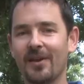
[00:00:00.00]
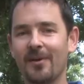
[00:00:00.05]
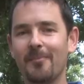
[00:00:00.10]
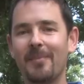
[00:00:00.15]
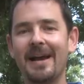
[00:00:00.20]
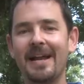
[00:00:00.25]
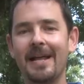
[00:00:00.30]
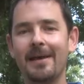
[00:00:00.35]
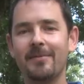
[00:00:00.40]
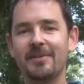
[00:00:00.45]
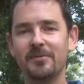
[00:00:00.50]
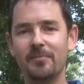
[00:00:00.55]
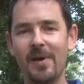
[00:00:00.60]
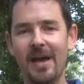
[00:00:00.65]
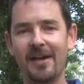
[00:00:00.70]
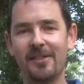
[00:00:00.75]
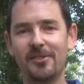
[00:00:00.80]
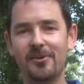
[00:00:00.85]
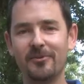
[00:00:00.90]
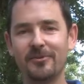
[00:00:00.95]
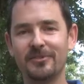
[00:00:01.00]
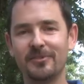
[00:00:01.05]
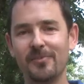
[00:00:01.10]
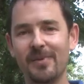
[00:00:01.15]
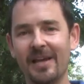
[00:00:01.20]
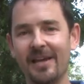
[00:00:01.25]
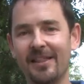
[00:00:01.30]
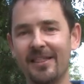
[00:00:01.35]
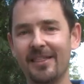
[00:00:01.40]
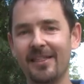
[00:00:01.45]
My name is Matthew
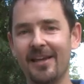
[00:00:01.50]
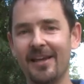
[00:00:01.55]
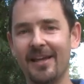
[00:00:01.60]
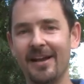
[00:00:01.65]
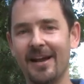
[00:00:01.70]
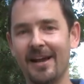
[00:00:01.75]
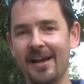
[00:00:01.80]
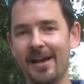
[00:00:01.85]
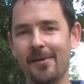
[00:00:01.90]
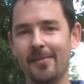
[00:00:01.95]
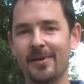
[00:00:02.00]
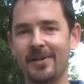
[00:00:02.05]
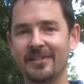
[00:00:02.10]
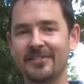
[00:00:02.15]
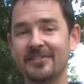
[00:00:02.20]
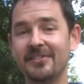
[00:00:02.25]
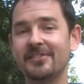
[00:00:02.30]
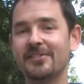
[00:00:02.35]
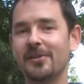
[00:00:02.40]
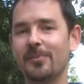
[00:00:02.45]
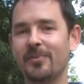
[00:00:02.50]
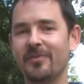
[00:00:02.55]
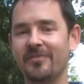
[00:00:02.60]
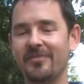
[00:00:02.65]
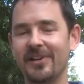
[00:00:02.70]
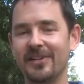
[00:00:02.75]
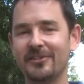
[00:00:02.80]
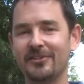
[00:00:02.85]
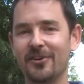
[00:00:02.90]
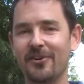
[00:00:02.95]
Smith, and I am an assistant
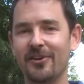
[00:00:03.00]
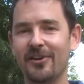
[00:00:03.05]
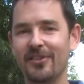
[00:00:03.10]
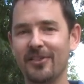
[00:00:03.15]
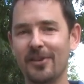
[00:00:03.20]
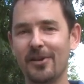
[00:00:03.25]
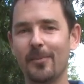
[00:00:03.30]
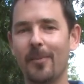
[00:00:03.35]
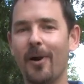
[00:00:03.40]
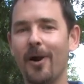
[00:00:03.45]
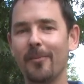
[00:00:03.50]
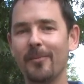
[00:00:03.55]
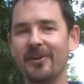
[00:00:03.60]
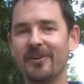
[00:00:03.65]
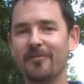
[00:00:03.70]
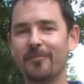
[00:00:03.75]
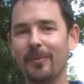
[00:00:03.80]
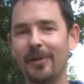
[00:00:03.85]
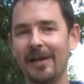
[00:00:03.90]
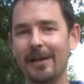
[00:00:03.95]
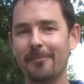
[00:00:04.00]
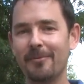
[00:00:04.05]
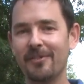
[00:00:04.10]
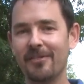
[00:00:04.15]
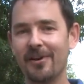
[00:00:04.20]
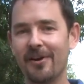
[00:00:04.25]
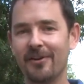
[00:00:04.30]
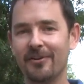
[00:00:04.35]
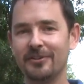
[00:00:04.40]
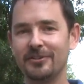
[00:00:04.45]
professor in the Department of Plant
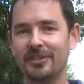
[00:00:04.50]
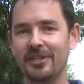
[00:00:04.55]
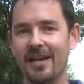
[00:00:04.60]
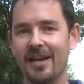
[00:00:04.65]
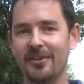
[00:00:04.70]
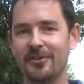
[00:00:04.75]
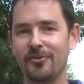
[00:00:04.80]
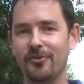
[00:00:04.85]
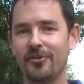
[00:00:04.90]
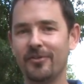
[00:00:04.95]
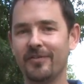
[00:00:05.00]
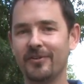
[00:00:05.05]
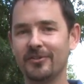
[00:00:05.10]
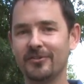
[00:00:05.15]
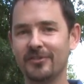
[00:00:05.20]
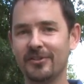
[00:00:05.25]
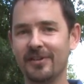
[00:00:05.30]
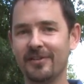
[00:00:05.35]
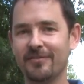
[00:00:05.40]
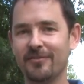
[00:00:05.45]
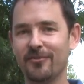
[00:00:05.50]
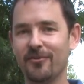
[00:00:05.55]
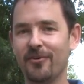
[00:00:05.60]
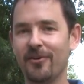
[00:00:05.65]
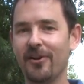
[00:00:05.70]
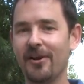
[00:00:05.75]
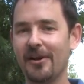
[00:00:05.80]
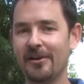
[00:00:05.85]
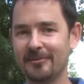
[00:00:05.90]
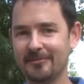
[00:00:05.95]
Pathology at University of Florida.